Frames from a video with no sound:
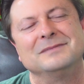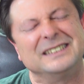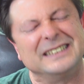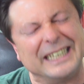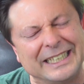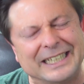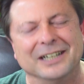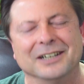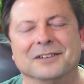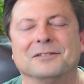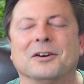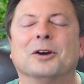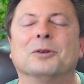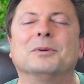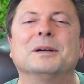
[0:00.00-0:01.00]
Take care of
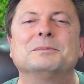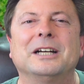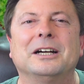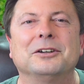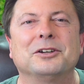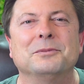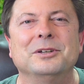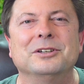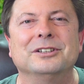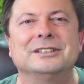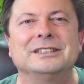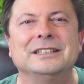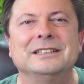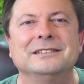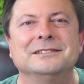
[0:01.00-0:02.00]
our reptile community.